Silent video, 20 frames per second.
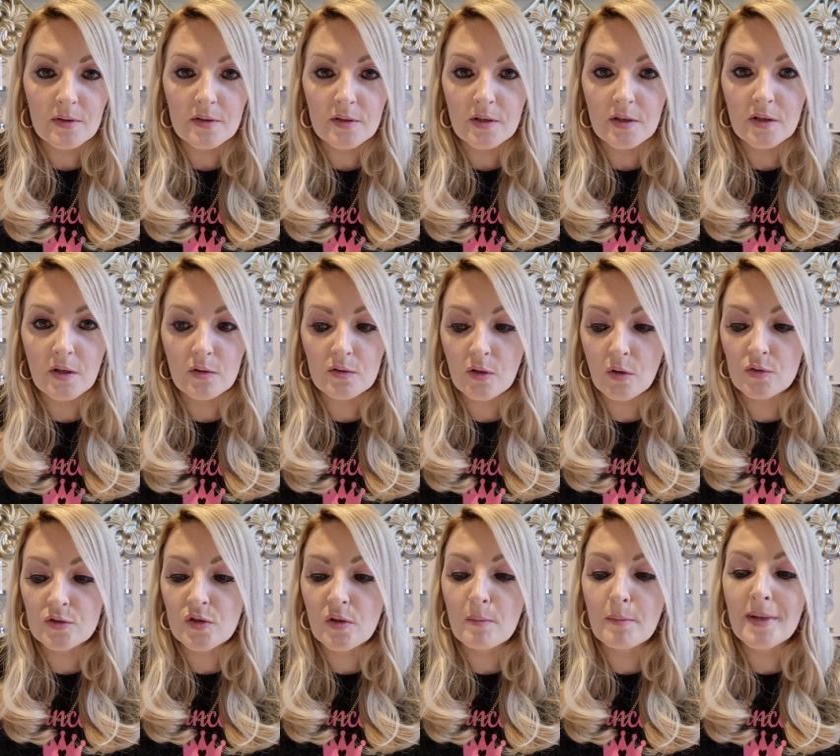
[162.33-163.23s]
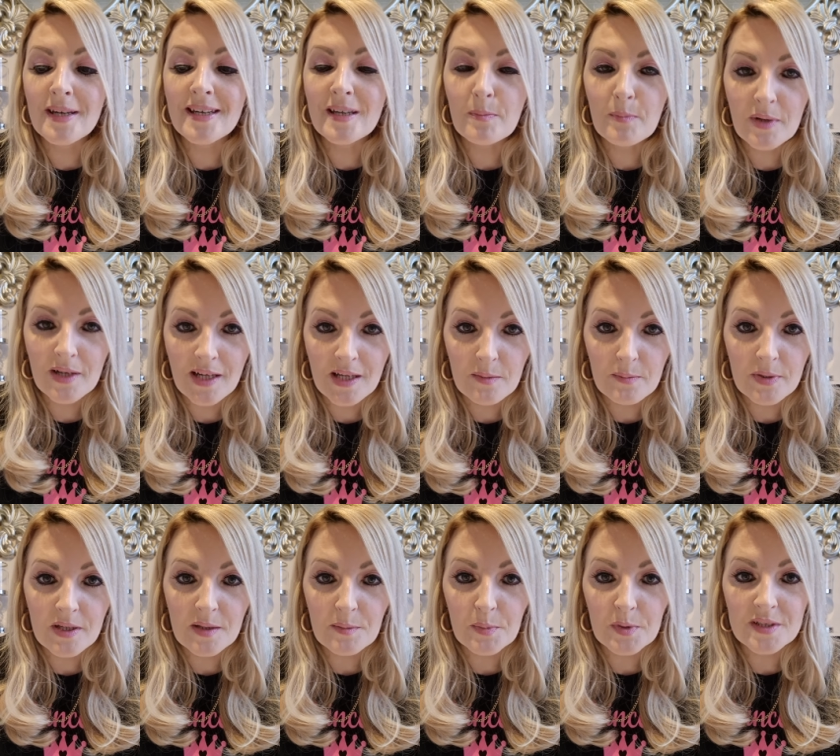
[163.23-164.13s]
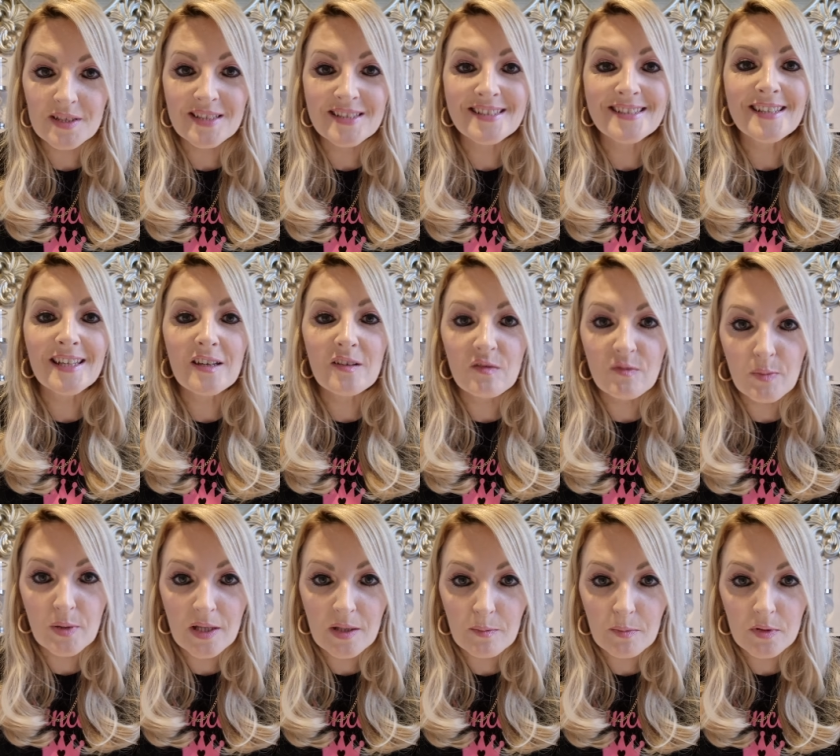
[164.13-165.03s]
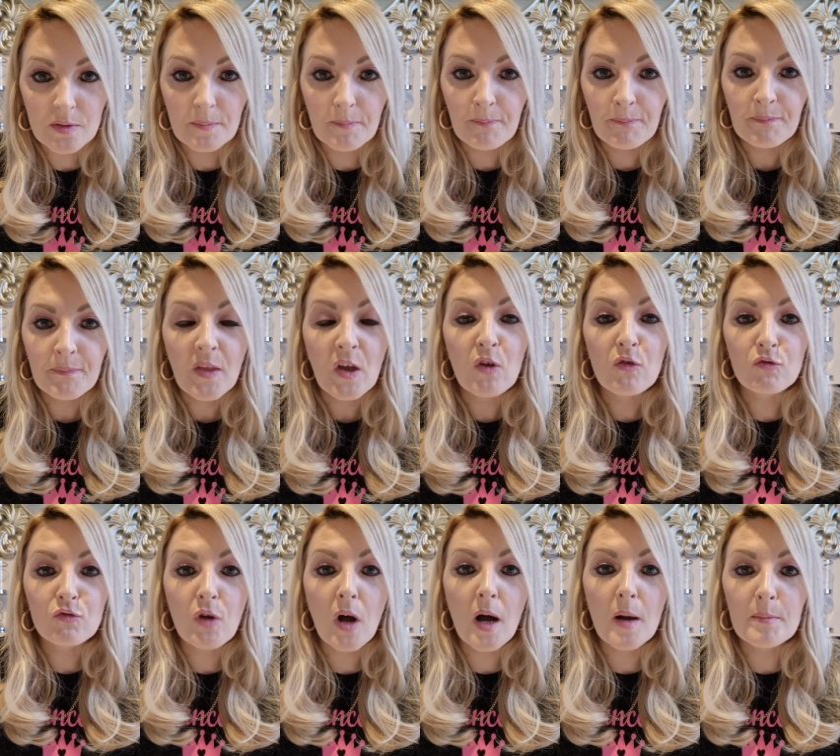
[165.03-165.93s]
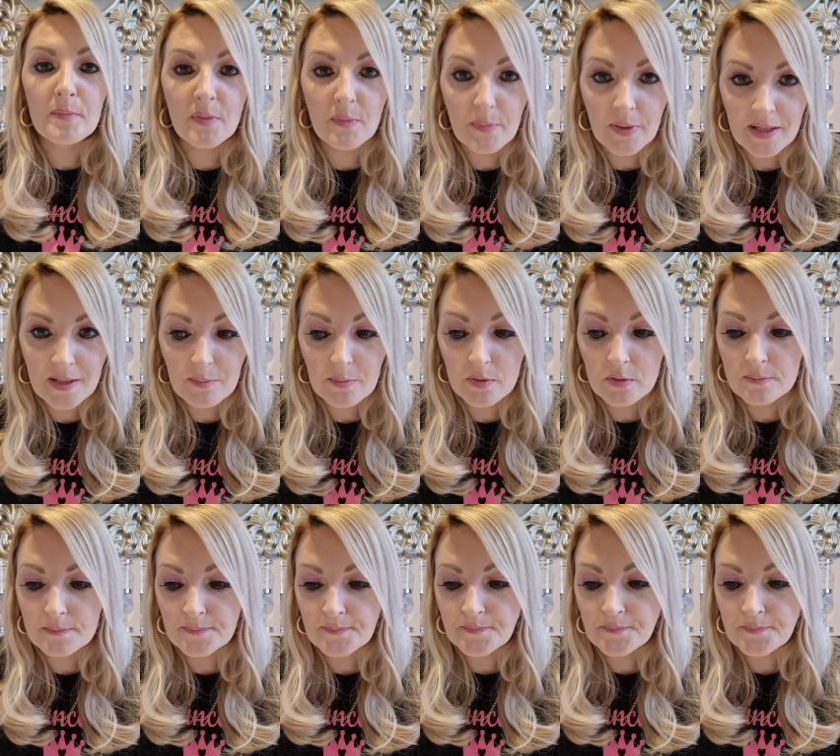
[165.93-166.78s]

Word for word: You know, those who manipulate people, deceive people, rob people